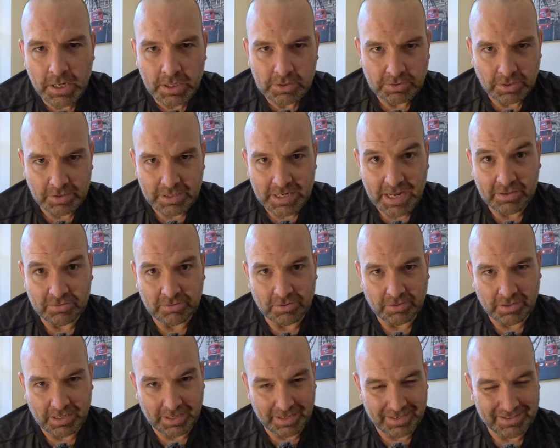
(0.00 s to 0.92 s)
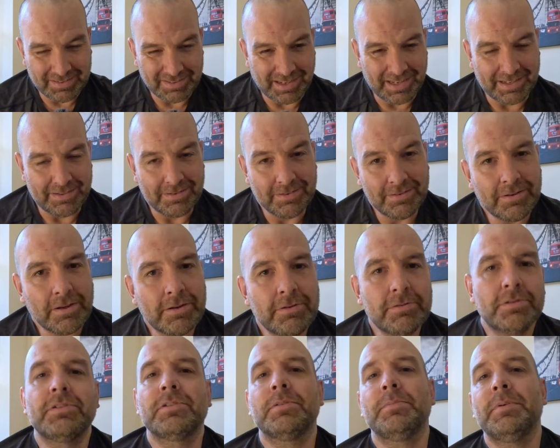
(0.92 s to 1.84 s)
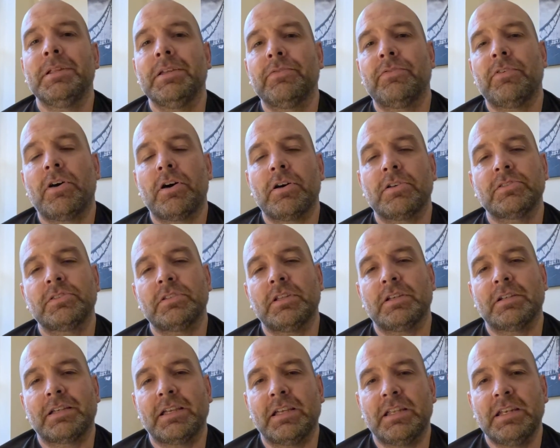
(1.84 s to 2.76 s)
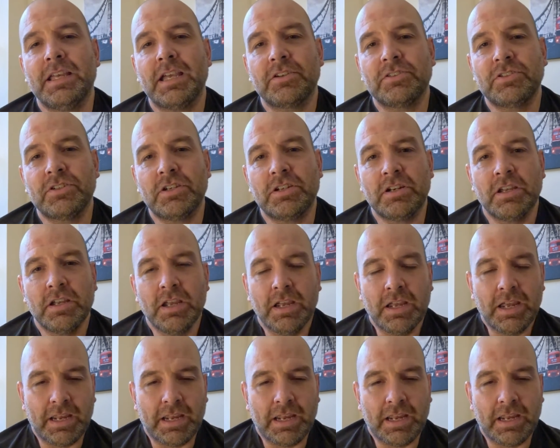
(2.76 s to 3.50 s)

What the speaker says: So yes, it is a noticeably faster connection.